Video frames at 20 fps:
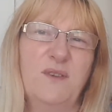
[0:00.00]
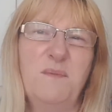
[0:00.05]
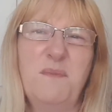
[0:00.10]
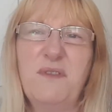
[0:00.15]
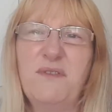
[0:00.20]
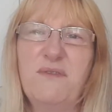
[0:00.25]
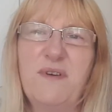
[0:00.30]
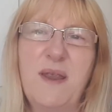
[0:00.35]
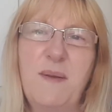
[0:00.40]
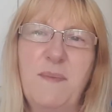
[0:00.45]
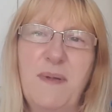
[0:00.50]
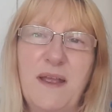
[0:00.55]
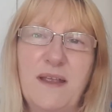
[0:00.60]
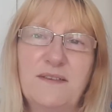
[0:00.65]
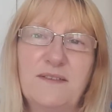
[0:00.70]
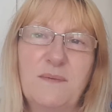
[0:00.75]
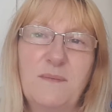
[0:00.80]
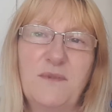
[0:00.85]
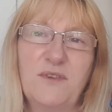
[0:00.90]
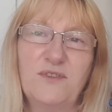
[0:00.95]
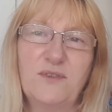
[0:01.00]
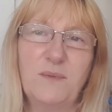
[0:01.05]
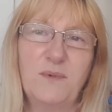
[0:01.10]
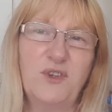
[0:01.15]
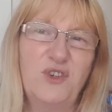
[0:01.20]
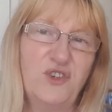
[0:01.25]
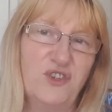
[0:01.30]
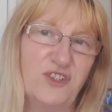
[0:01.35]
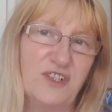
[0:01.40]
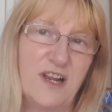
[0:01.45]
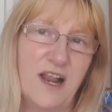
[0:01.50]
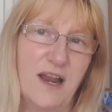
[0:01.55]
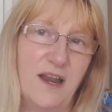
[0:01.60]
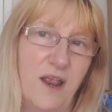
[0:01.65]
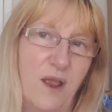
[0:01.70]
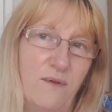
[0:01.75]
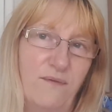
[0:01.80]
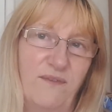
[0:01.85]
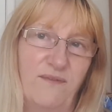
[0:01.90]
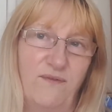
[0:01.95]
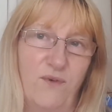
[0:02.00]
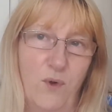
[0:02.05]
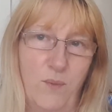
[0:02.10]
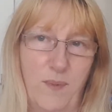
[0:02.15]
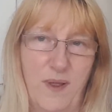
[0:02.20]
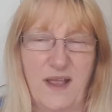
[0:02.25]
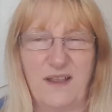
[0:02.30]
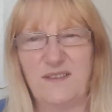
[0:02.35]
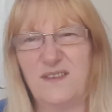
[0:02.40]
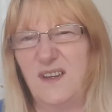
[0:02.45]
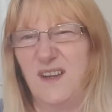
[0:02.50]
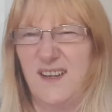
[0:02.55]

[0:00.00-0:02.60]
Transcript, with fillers: Some are three pounds, some some are just slightly over four pounds.